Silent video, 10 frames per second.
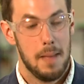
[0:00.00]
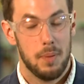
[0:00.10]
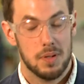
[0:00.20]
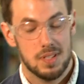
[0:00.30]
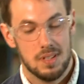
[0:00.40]

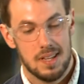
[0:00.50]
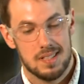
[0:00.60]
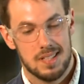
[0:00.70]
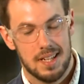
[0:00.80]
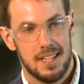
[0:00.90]
Box Hill I
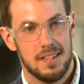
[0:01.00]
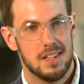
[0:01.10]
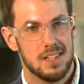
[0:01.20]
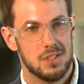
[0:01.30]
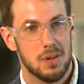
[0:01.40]
studied
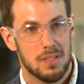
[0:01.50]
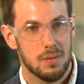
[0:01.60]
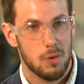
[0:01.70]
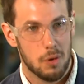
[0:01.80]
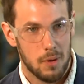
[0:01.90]
Cert 3
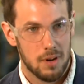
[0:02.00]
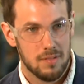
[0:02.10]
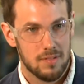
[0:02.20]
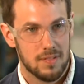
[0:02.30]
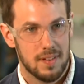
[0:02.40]
Automotive,